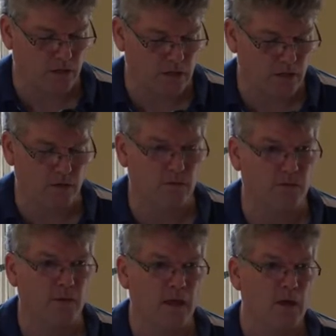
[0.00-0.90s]
what do you do?
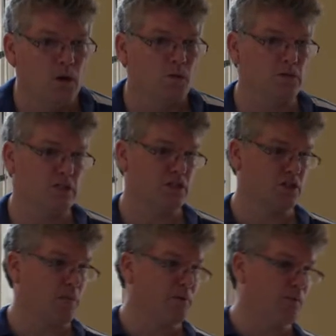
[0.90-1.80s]
Well, see,
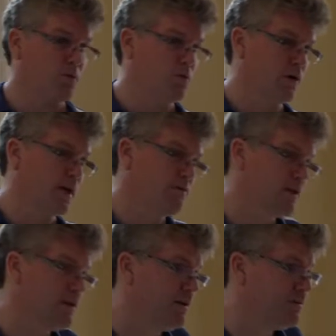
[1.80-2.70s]
some people were
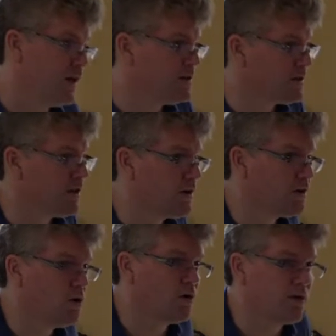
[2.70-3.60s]
giving the advice there in
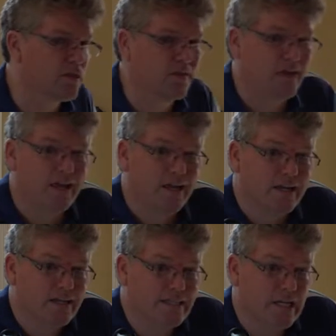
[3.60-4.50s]
Corinth,
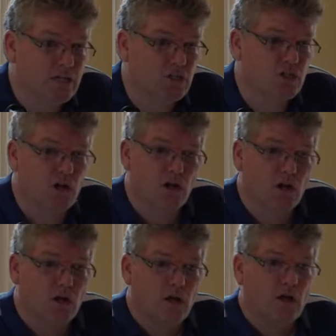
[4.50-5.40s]
ditch
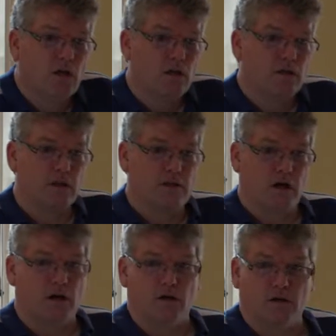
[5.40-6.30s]
the
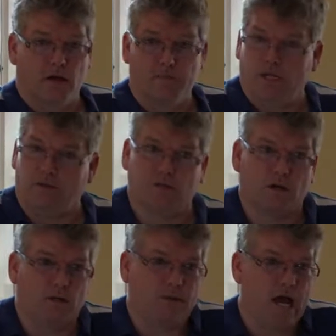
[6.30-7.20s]
dog. I mean, if
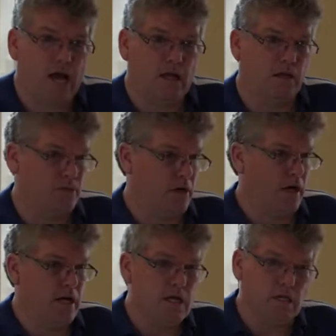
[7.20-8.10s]
they're a bad, if they're
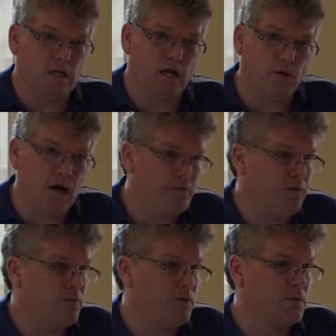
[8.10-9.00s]
a heathen, get away
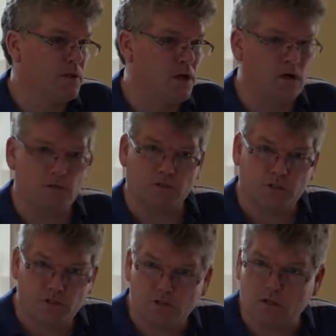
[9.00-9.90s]
from them. You know, you
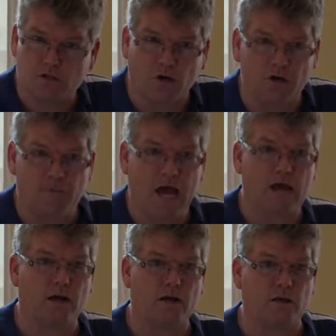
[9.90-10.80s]
should uh, turn your
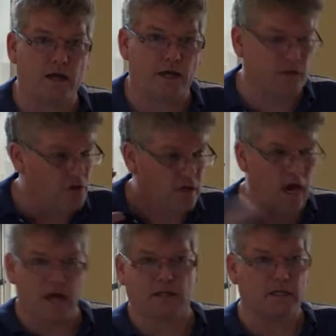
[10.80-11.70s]
back on all that, and you're
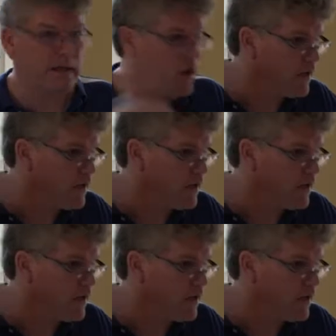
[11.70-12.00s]
godly now.